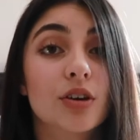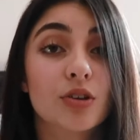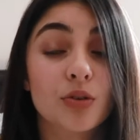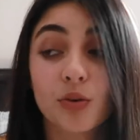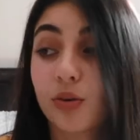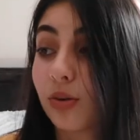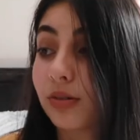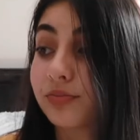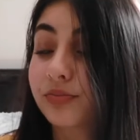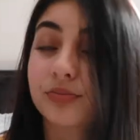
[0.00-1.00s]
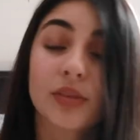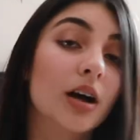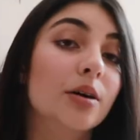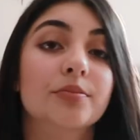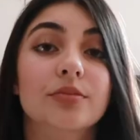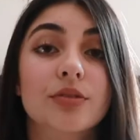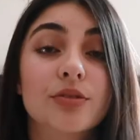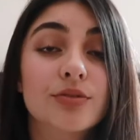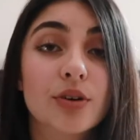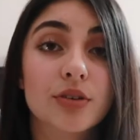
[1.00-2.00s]
your um,
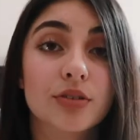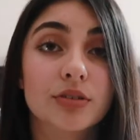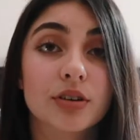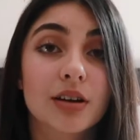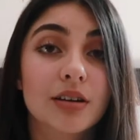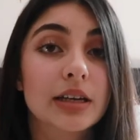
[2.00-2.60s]
phone